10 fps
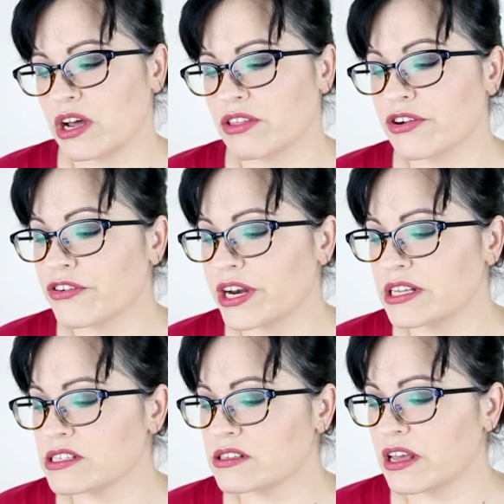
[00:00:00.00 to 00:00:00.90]
Other
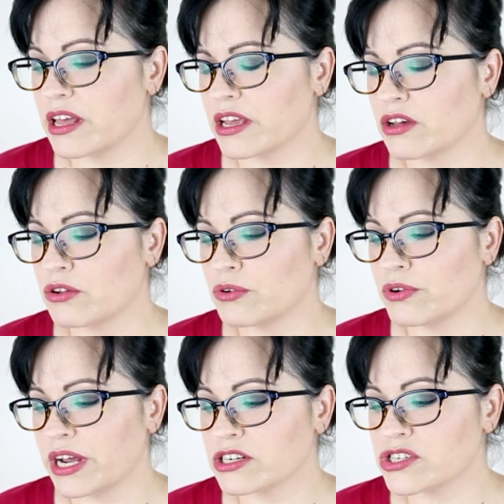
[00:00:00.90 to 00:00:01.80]
ingredients
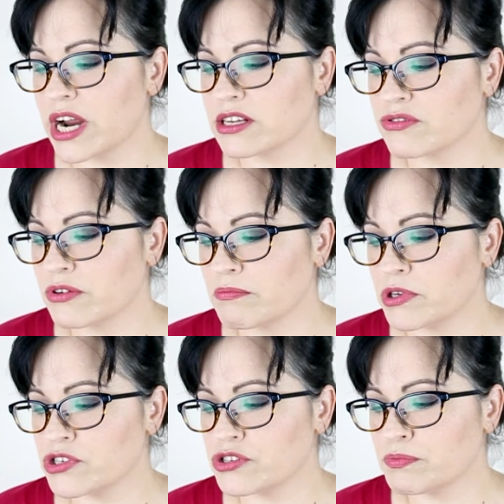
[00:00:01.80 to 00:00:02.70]
include extracts from
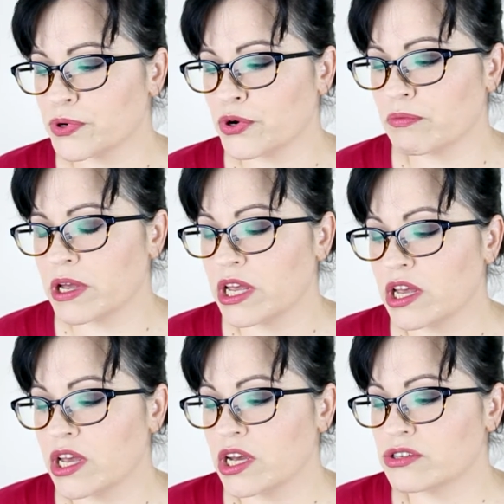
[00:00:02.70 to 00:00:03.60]
butcher's broom
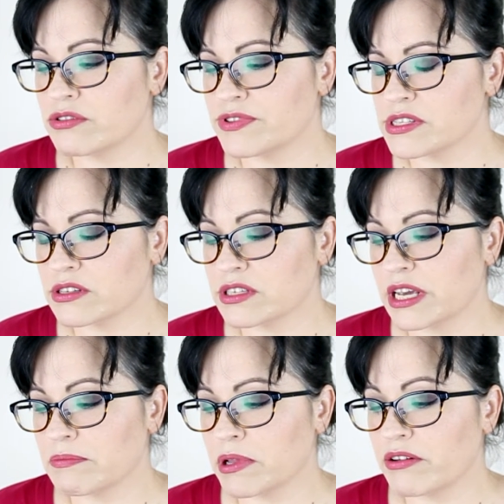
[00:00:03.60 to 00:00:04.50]
to
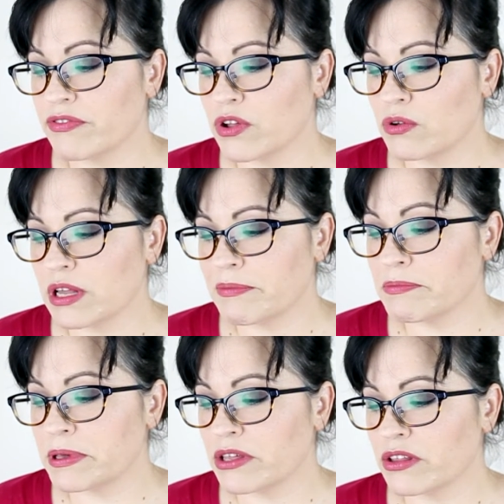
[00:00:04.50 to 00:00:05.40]
facilitate blood flow,
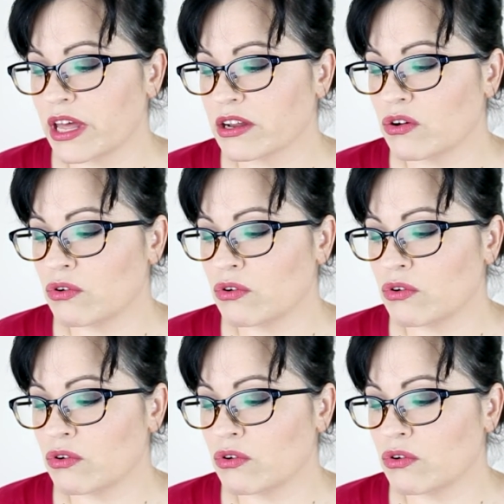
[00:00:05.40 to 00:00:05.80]
lemon peel, and